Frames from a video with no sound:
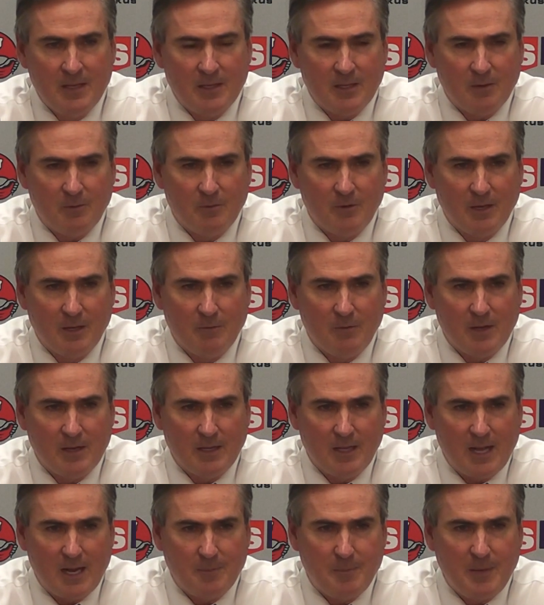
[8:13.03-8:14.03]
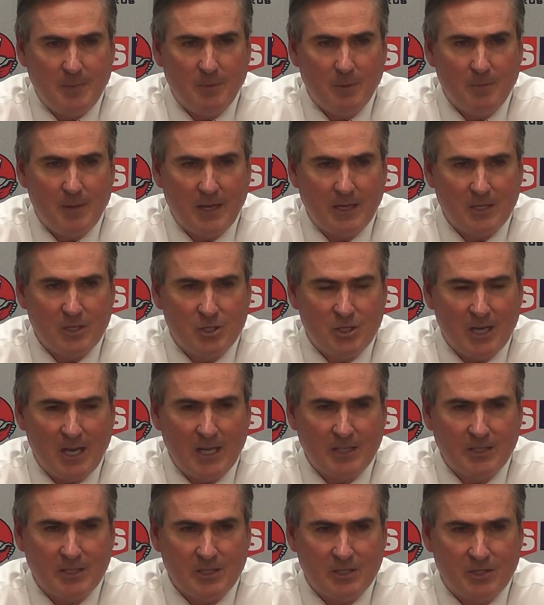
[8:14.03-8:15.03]
there really wasn't a lot of people making
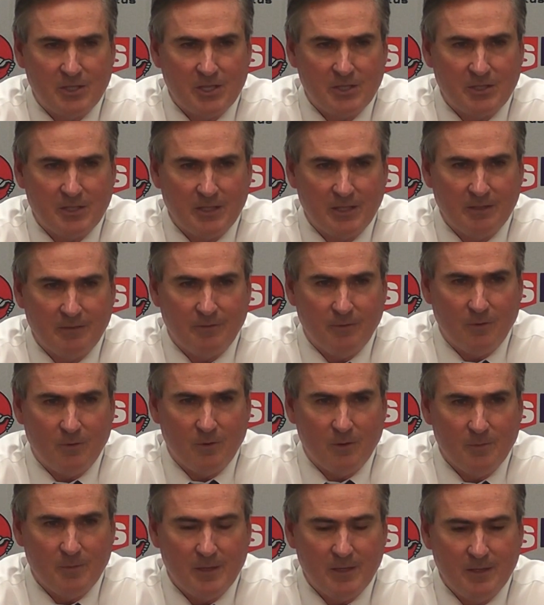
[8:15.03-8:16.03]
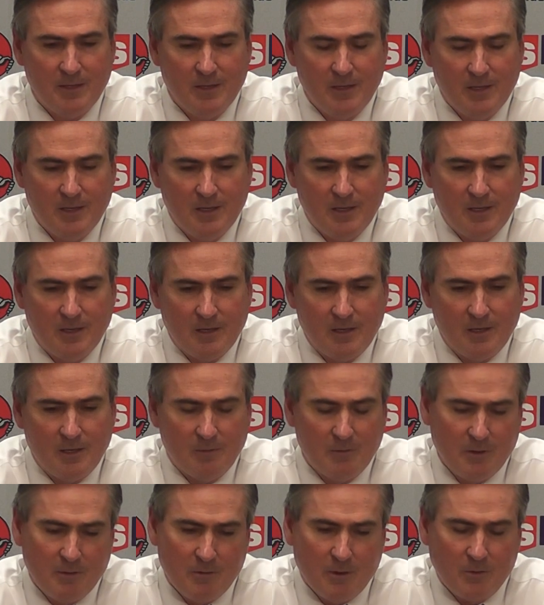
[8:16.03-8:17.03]
shots consistently for them, and, you
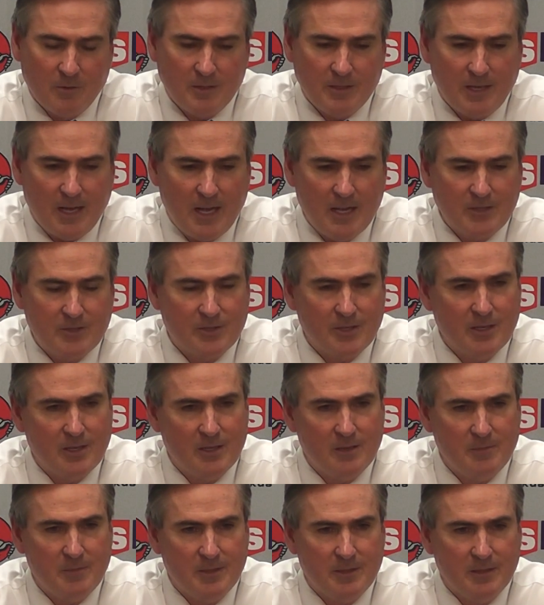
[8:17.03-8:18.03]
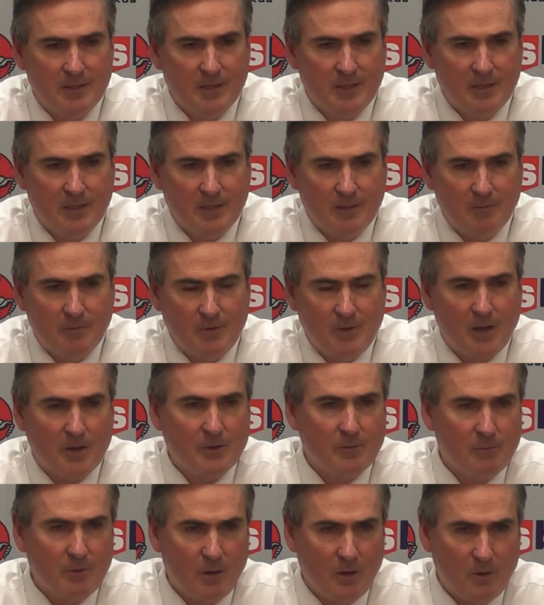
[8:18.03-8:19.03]
know, we rolled the dice some, and when you're
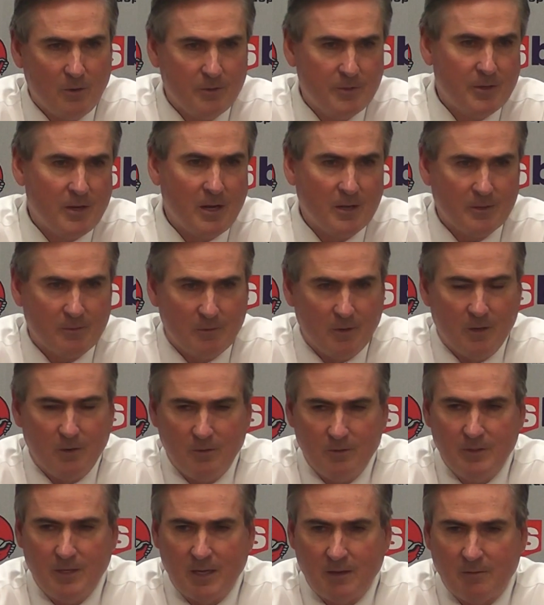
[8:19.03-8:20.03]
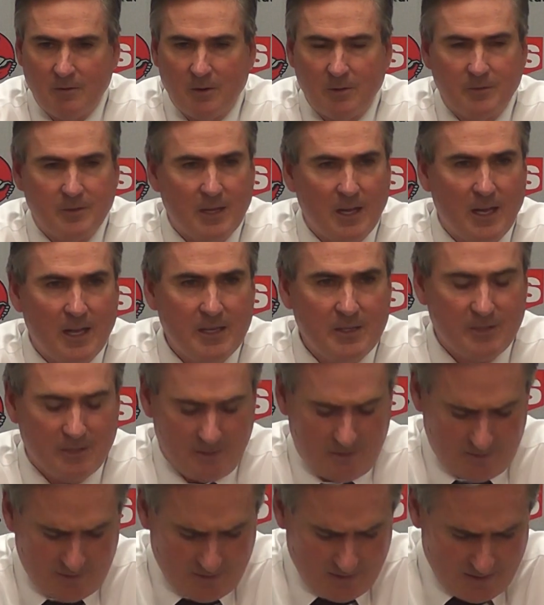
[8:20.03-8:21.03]
on the road, they're on the road, you got to roll dice,
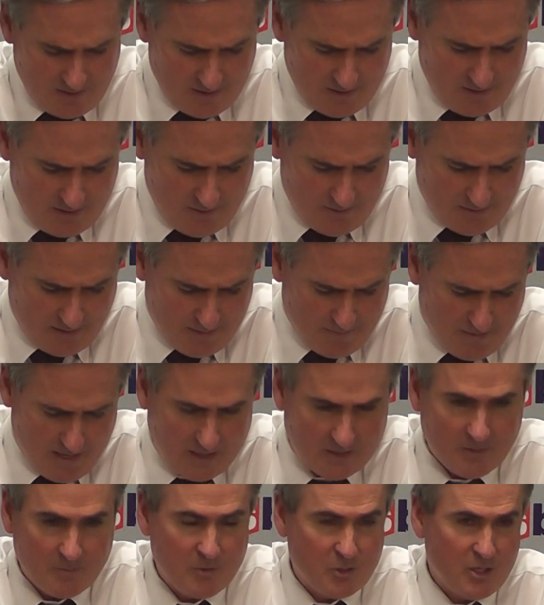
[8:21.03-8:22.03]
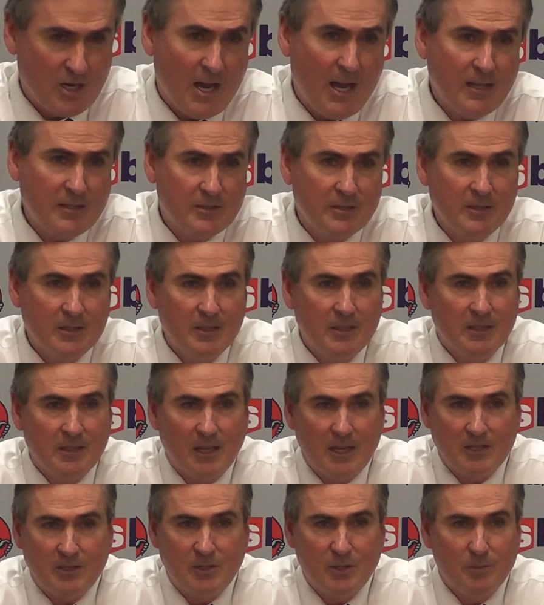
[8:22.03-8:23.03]
and, you know, they made some shots.
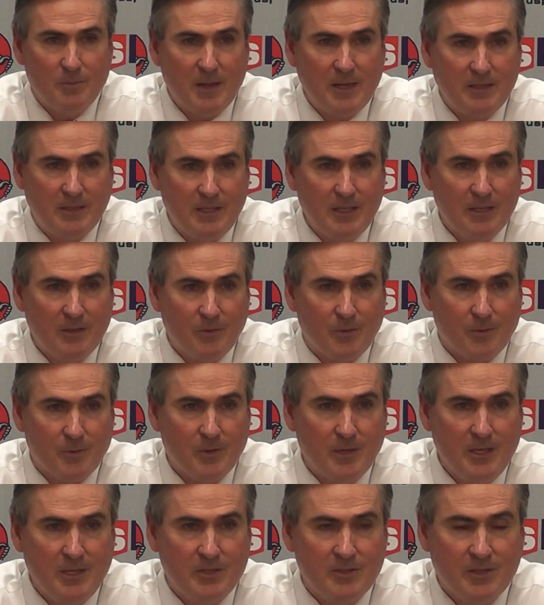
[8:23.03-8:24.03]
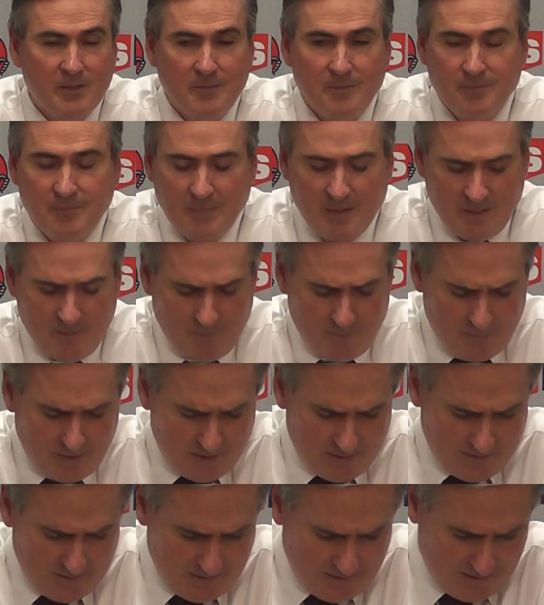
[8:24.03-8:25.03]
They still made 10 threes,
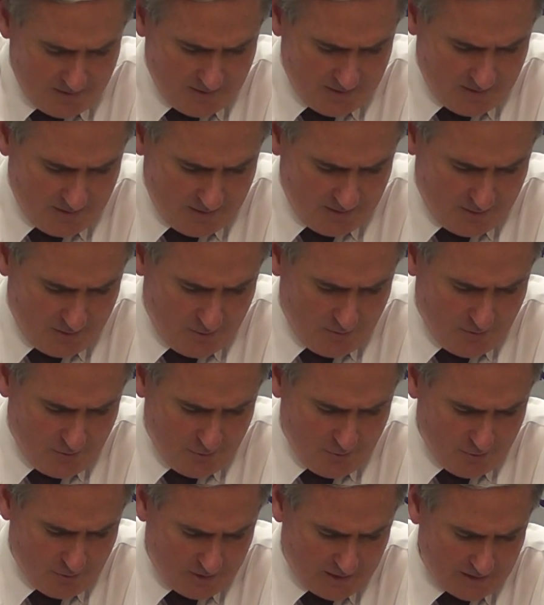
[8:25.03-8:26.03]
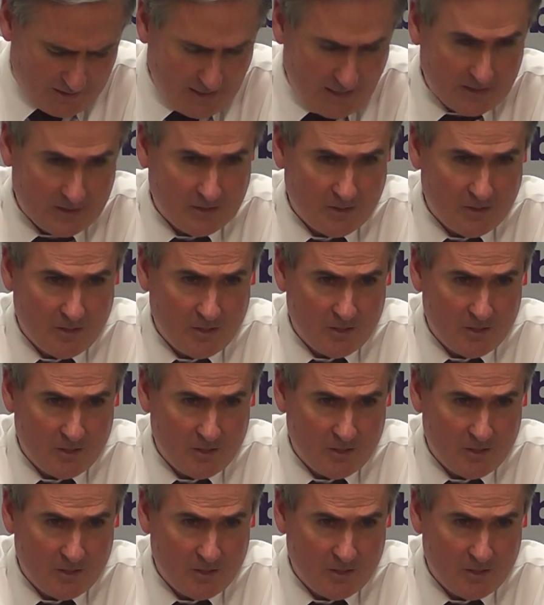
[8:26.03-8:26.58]
but you look at that